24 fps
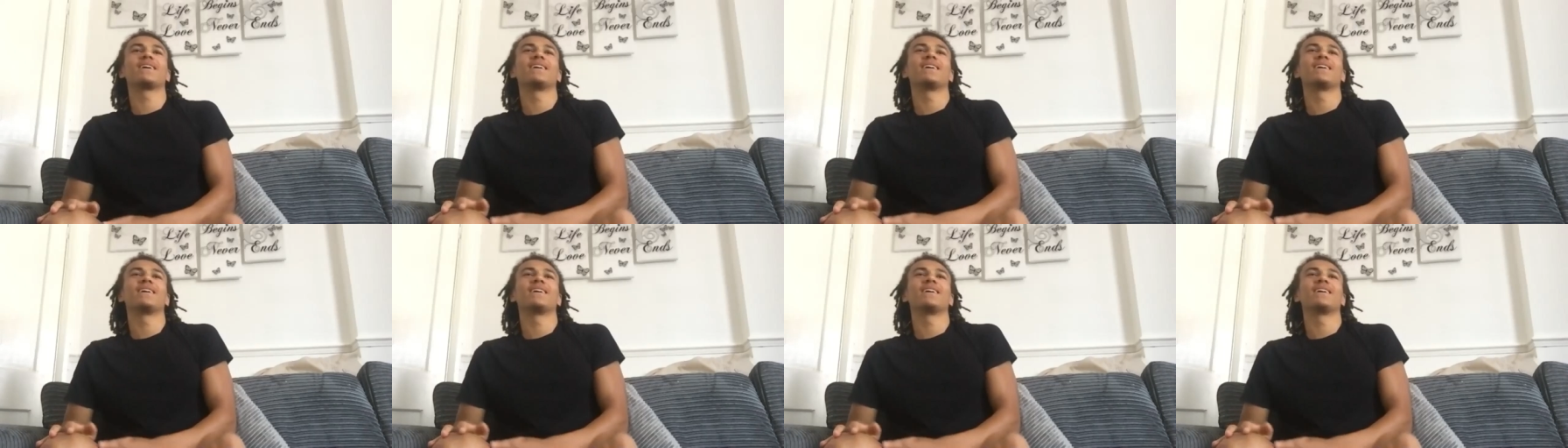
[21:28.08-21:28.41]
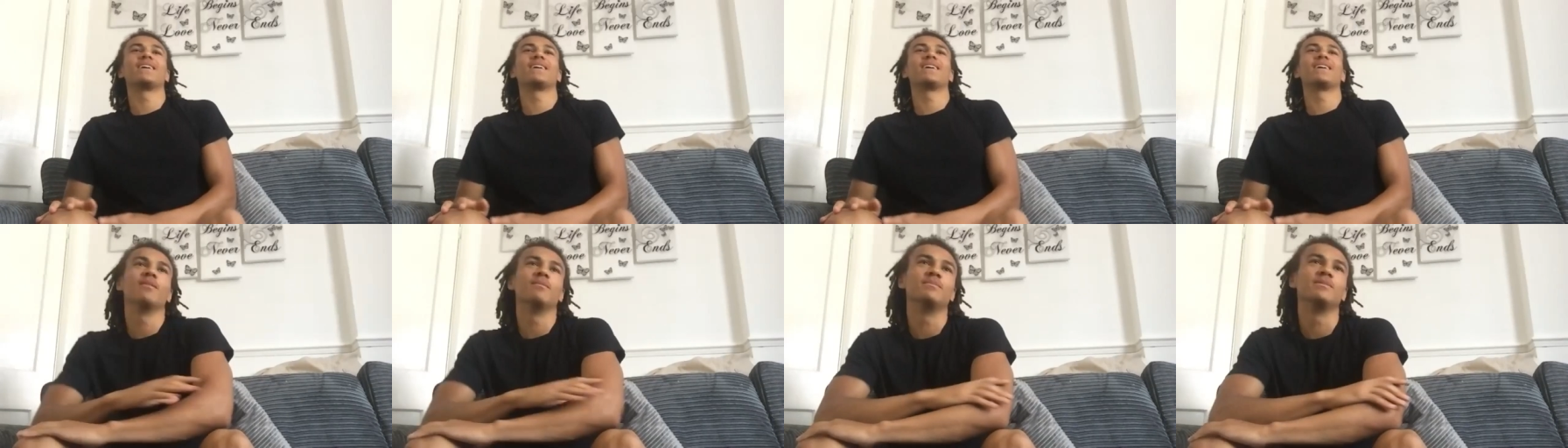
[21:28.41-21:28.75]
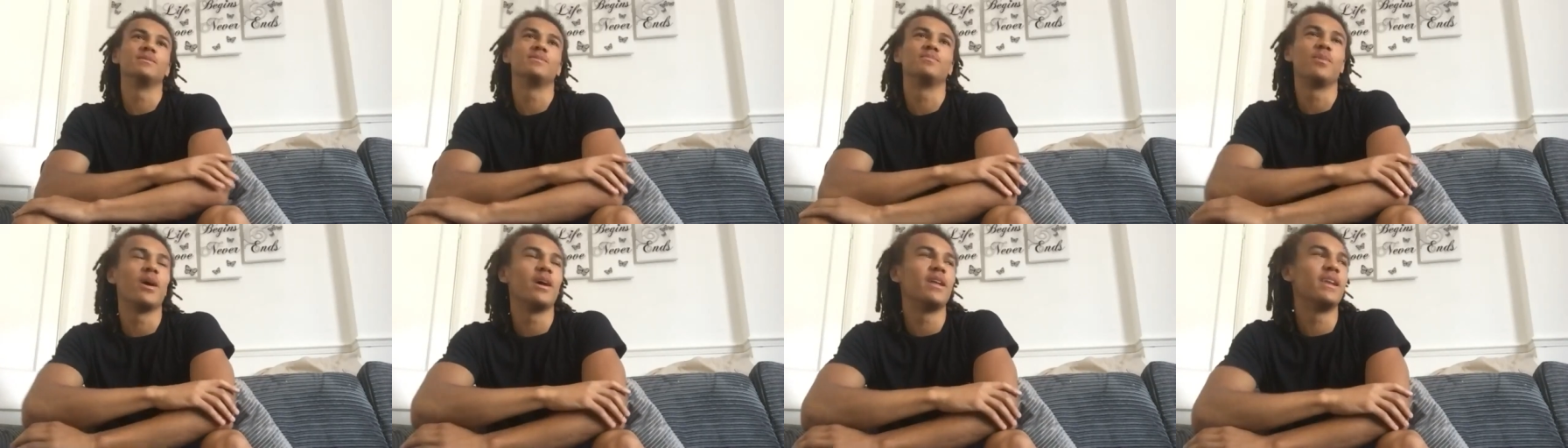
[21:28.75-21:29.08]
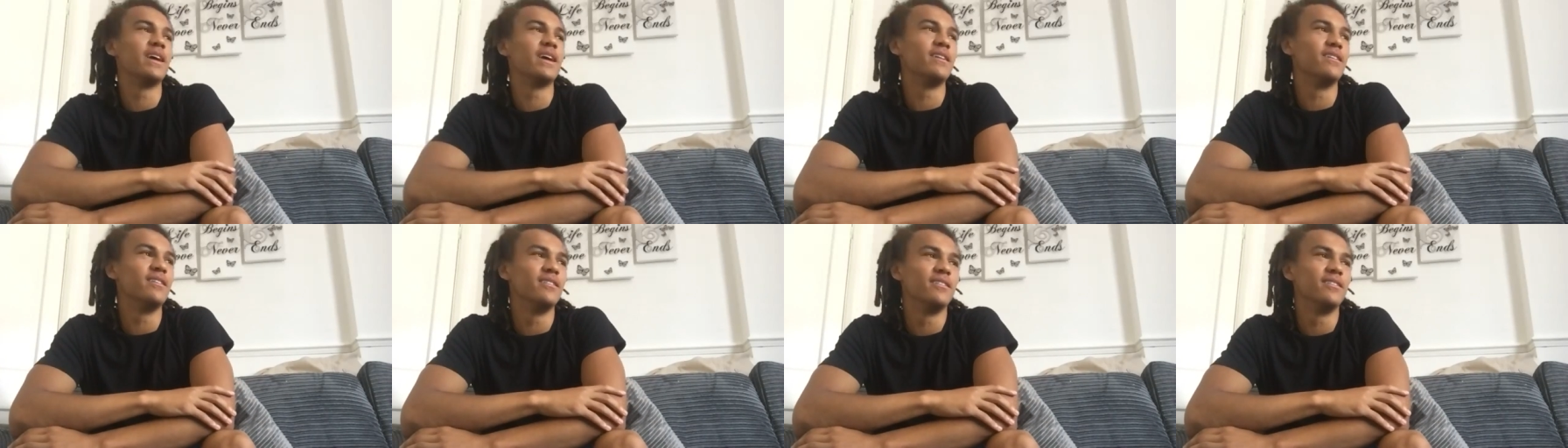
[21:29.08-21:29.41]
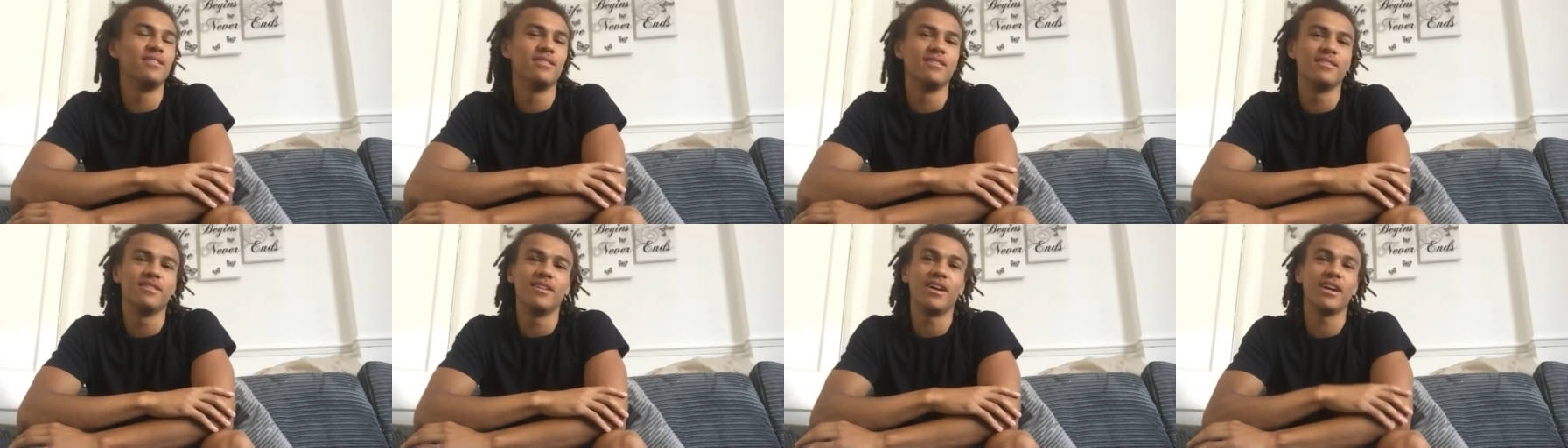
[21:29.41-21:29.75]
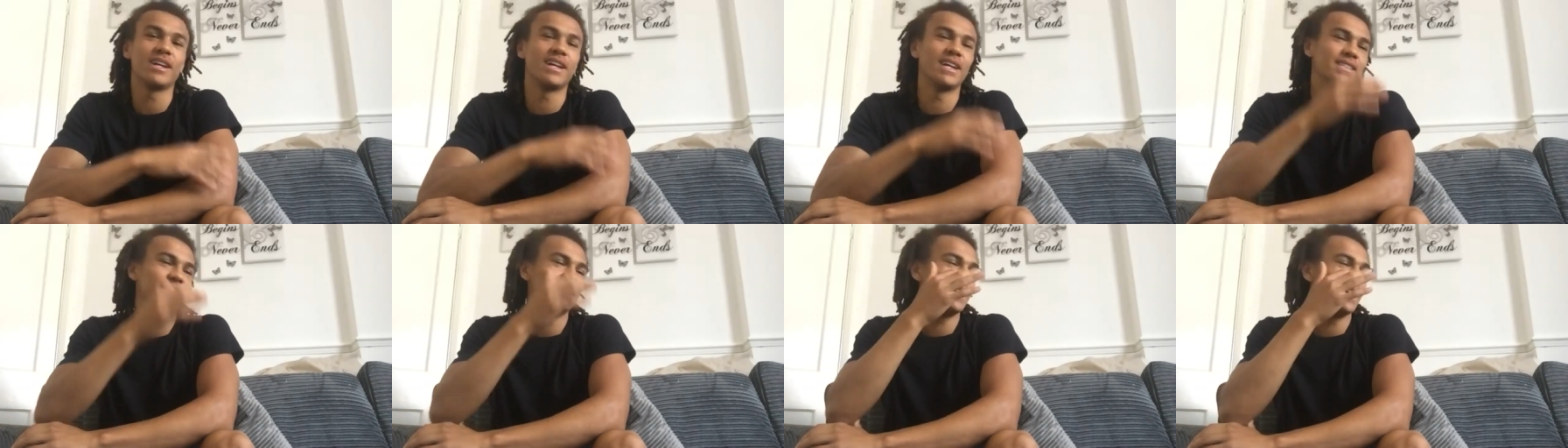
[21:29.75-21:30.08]
at them times, but then, like
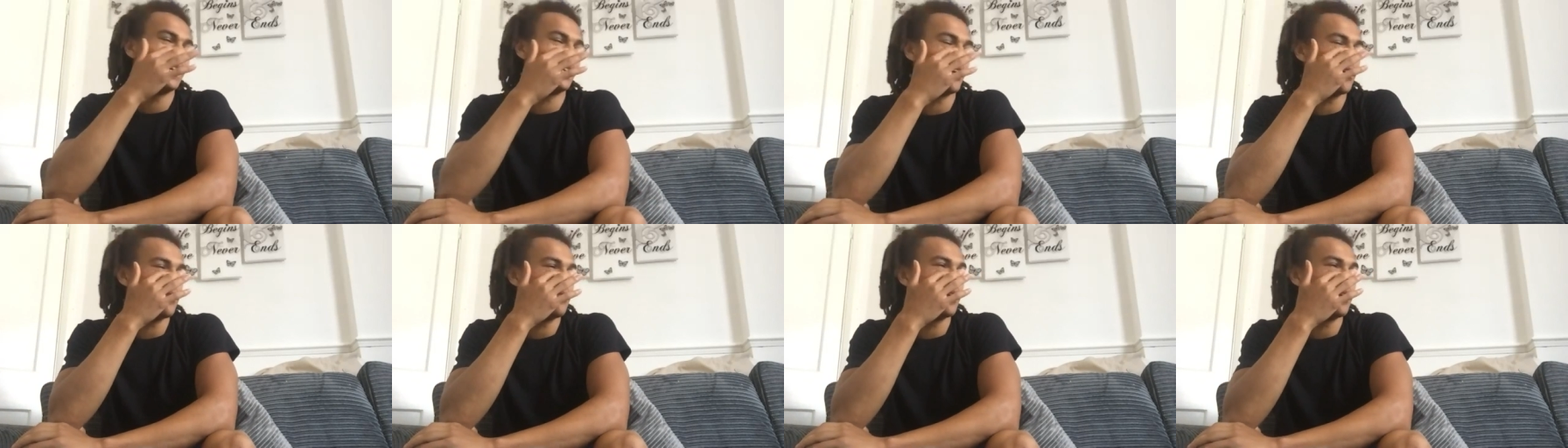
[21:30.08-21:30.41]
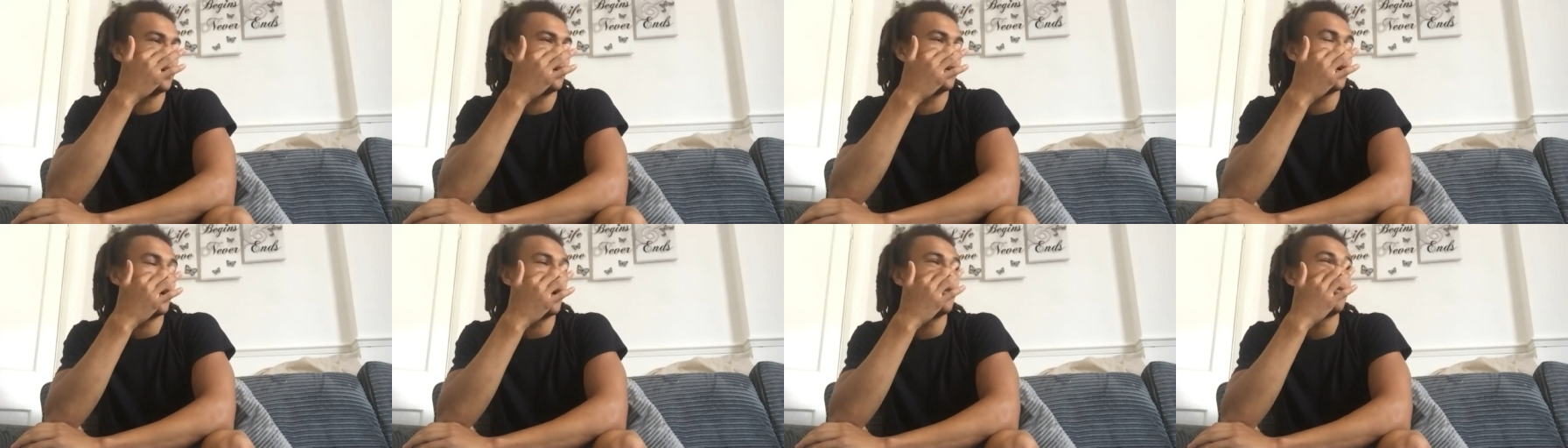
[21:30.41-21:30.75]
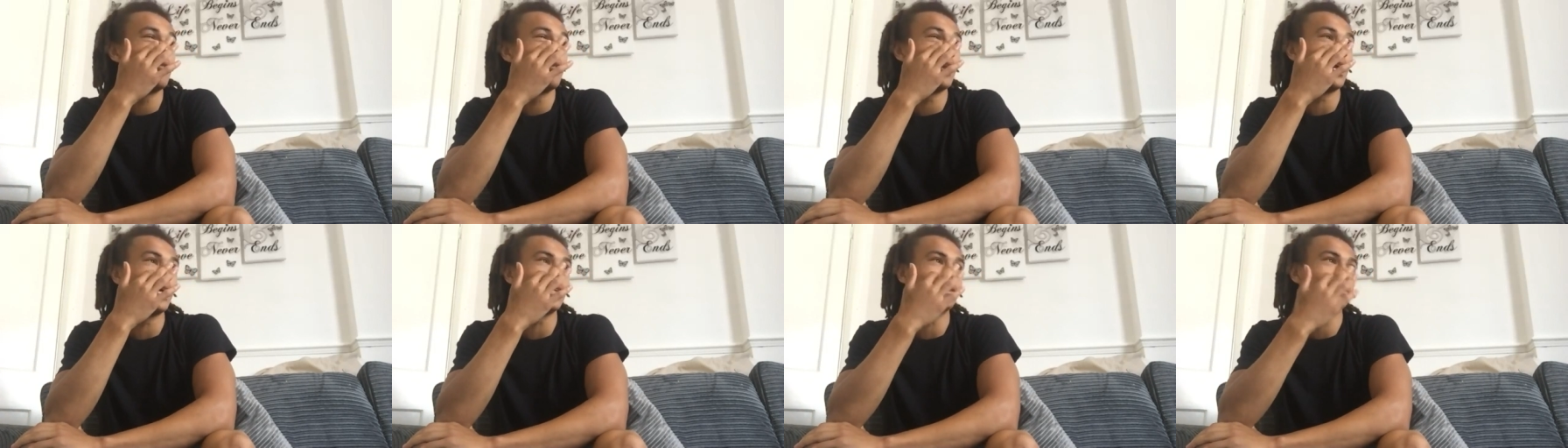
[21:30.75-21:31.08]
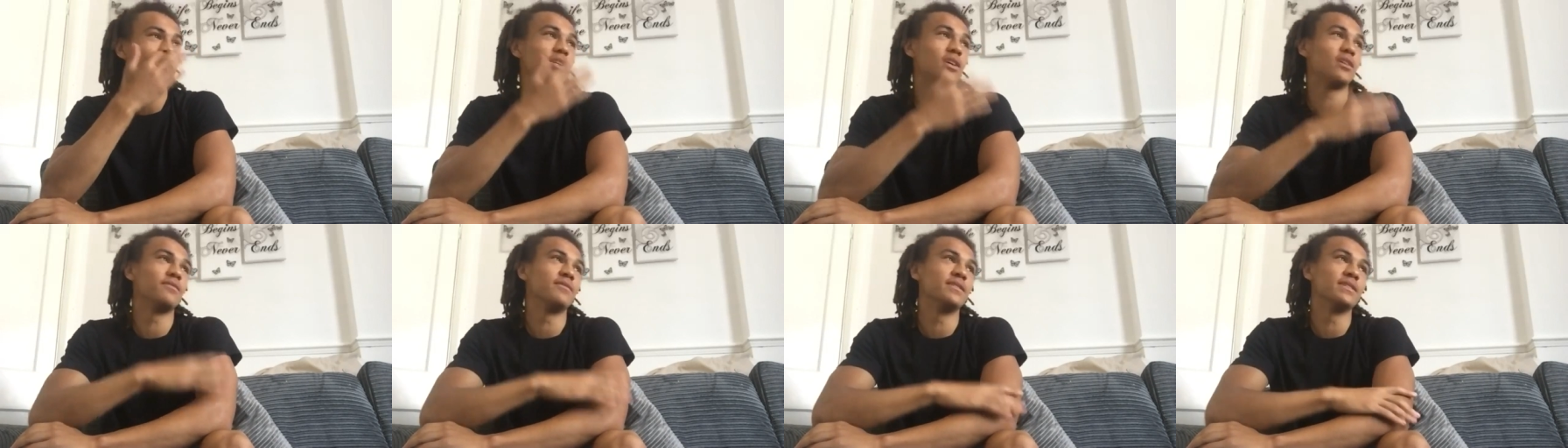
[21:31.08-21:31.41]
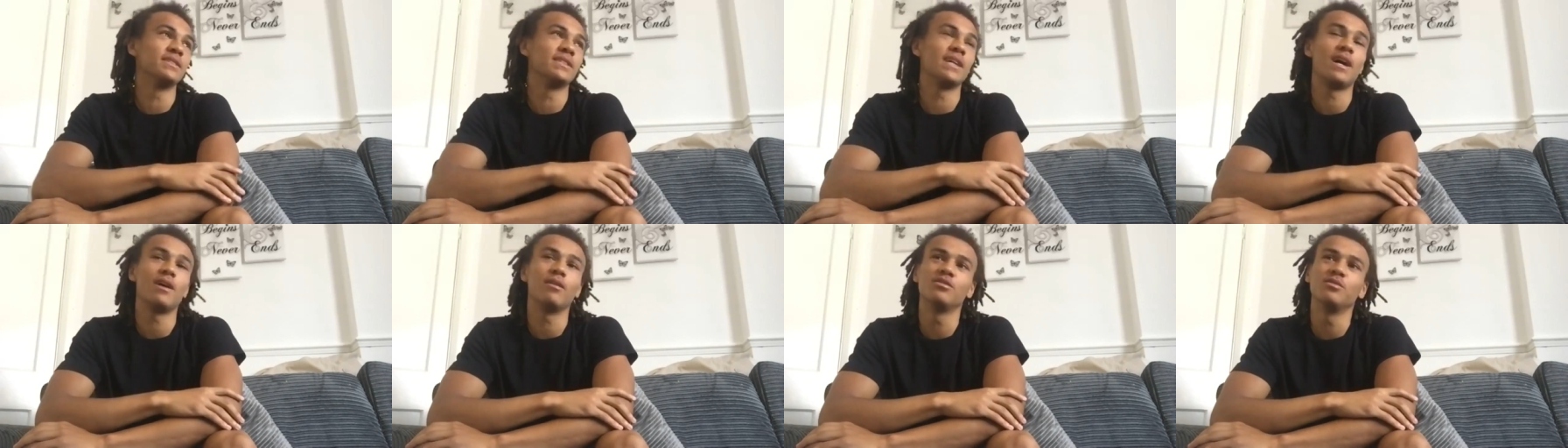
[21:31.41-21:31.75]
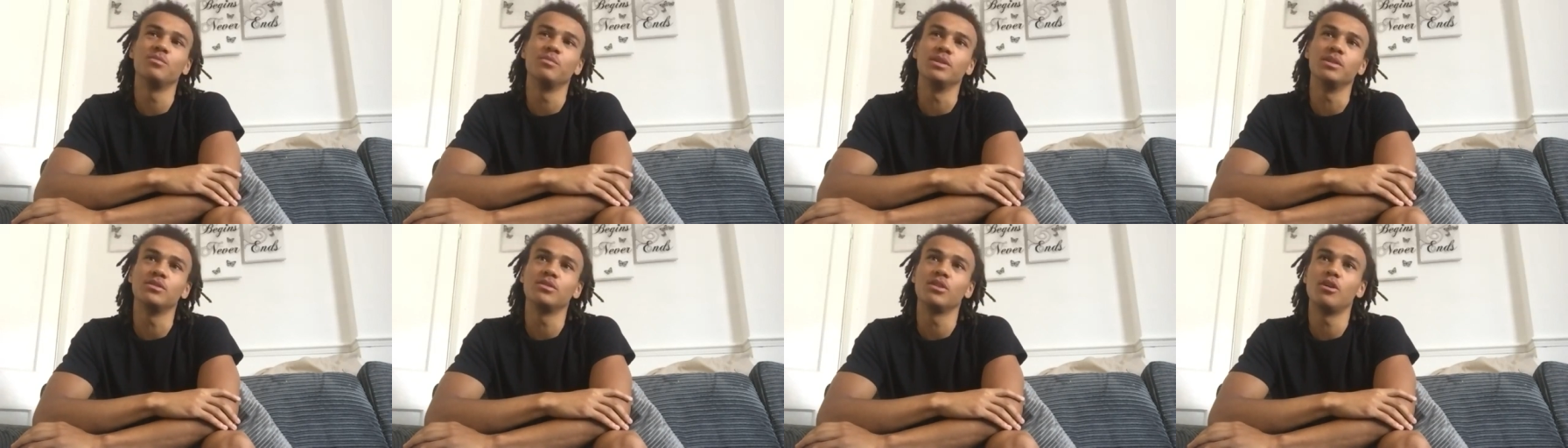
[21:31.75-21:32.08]
I said, I think going through that stuff has helped
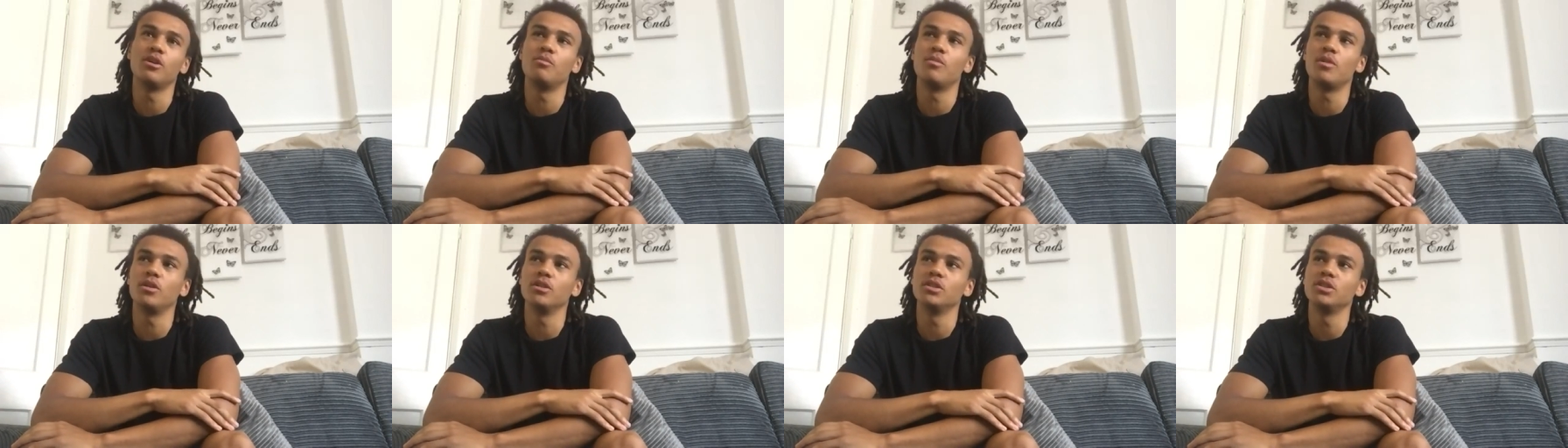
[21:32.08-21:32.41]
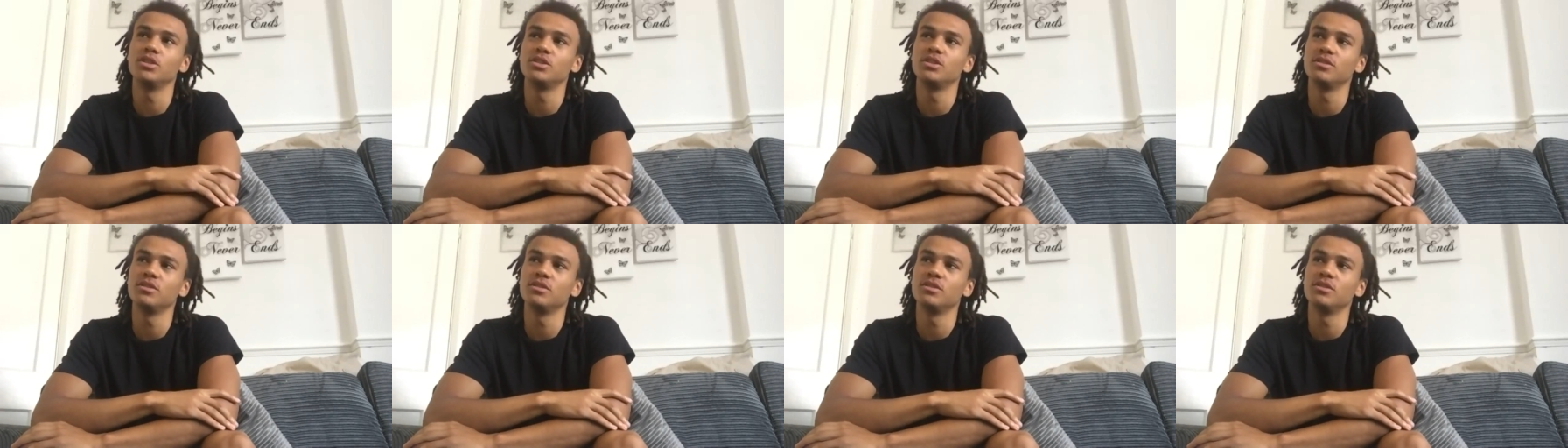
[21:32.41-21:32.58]
me so much,